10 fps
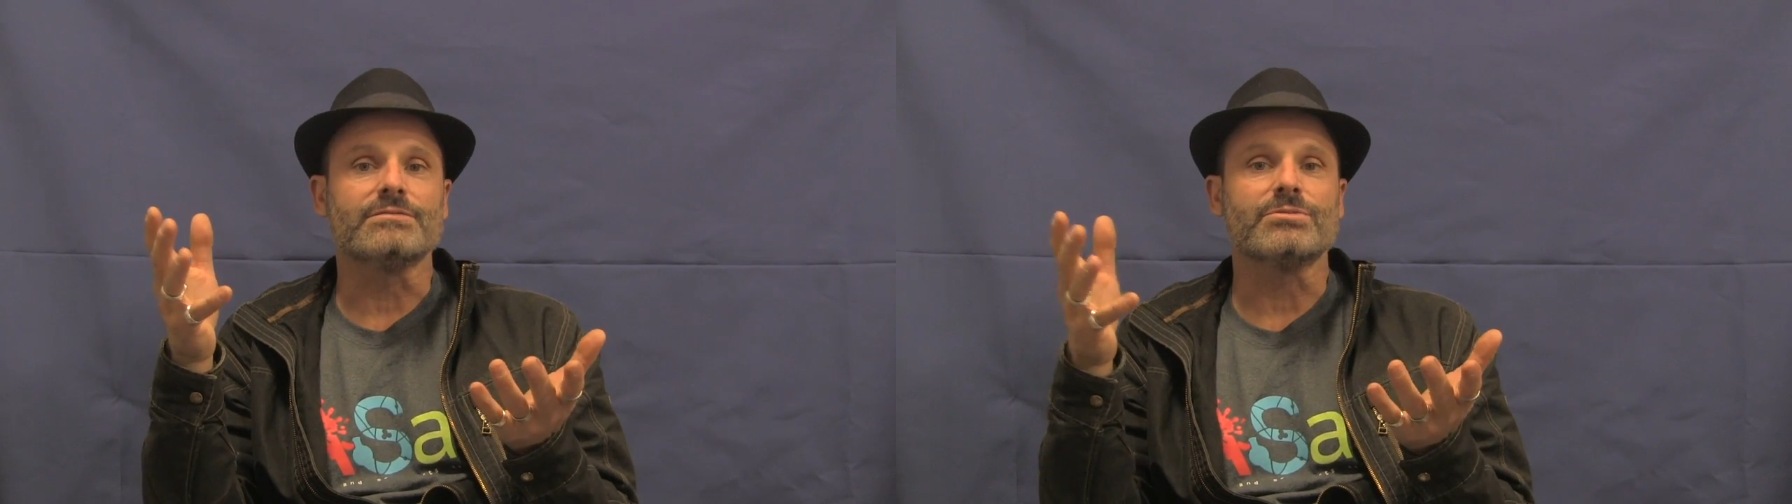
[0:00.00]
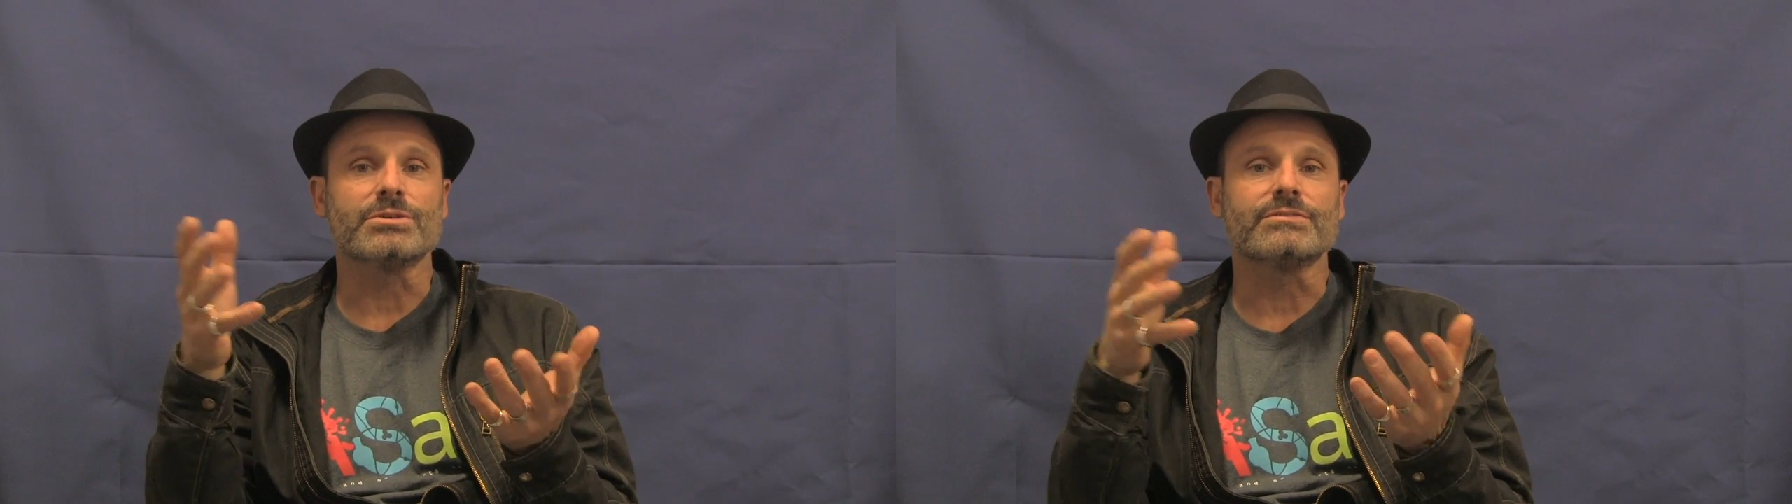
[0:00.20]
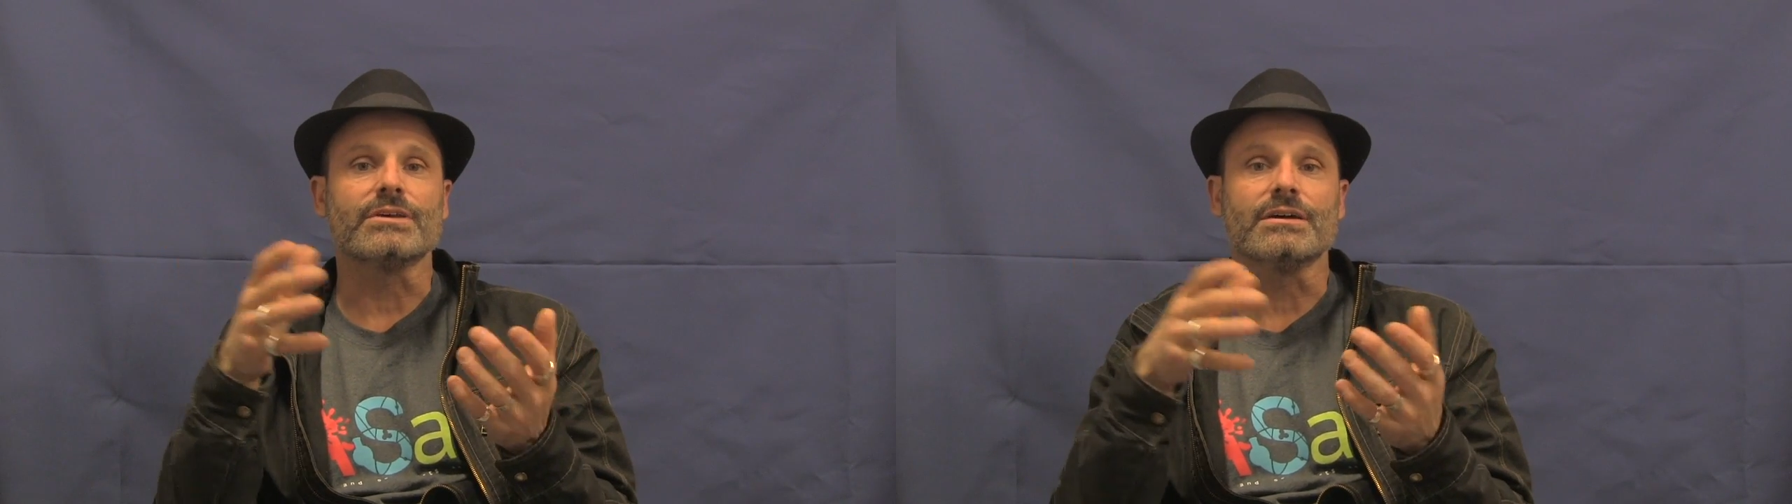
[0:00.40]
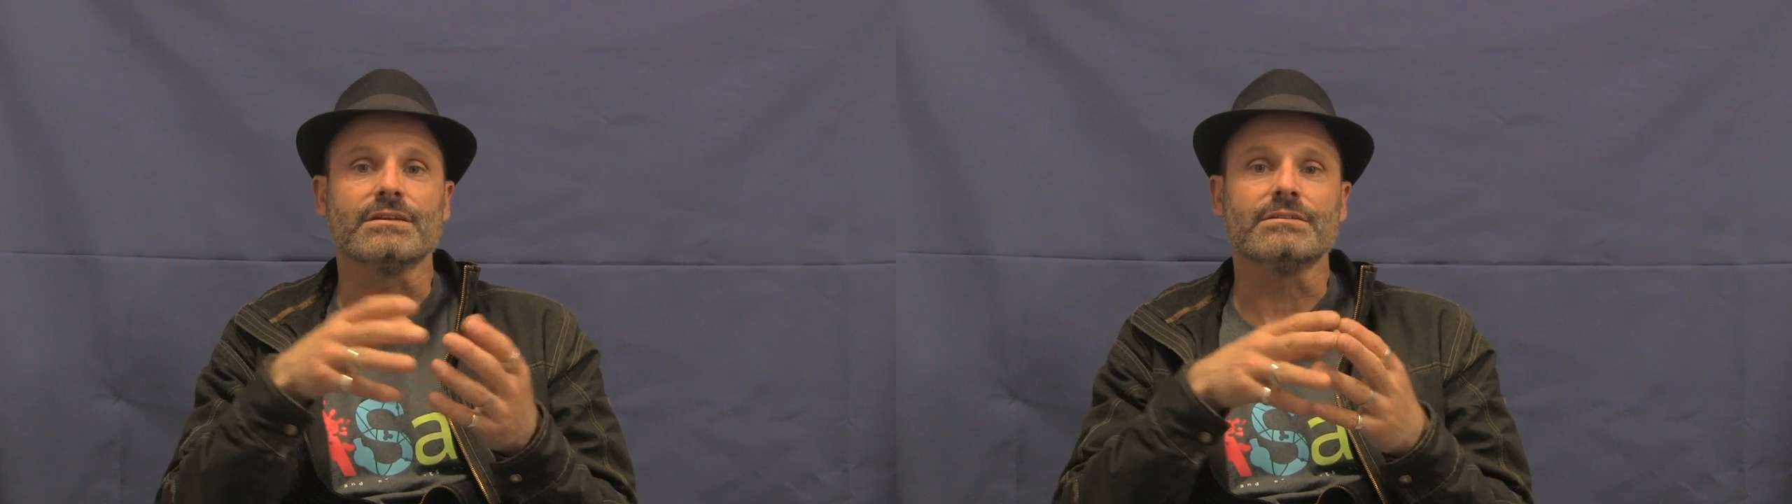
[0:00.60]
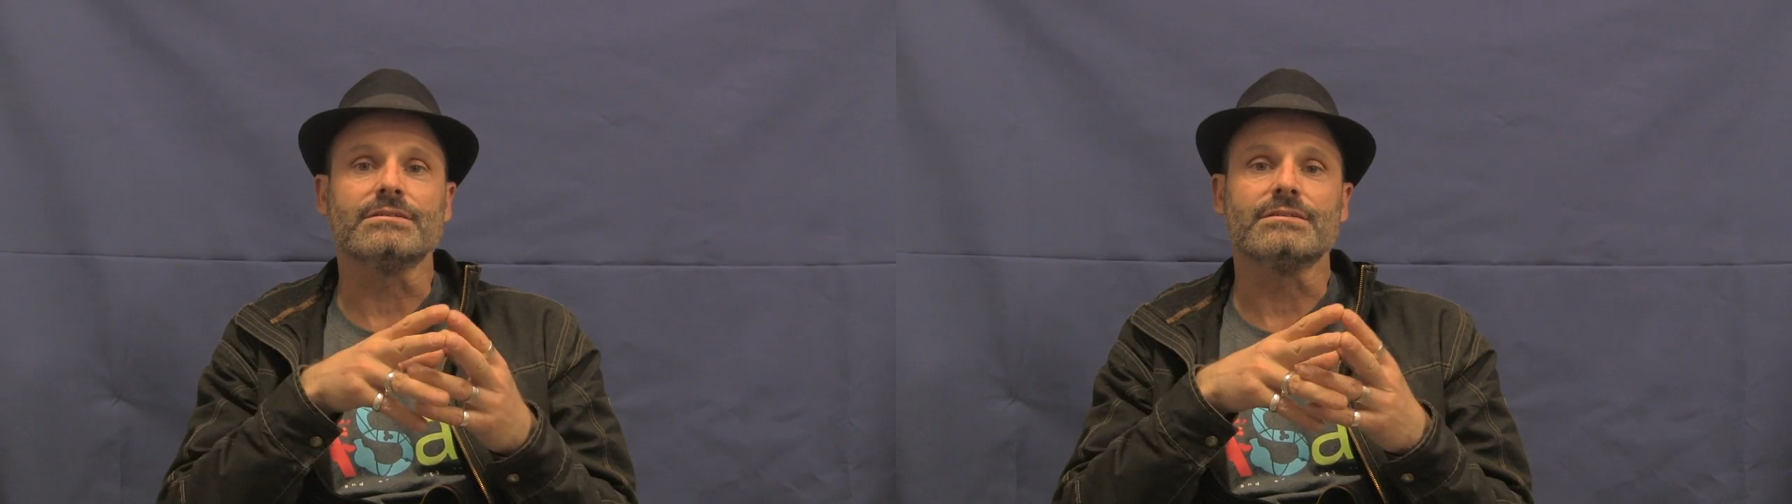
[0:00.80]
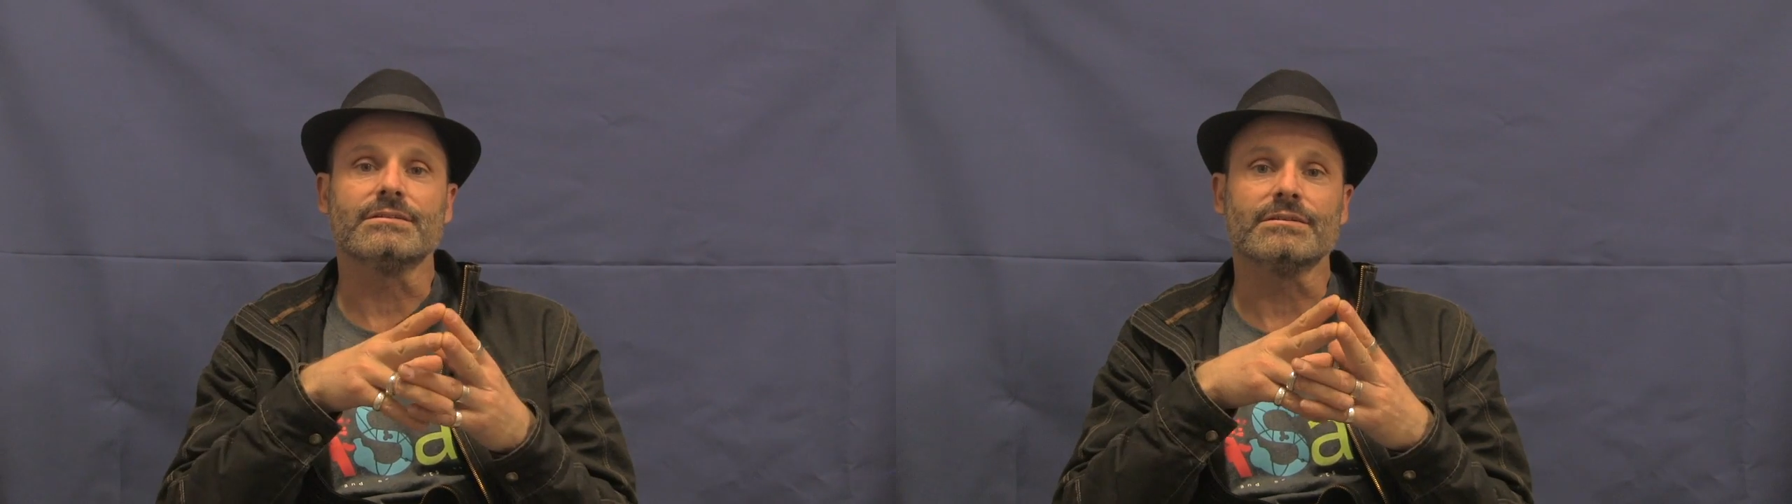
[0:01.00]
a focus on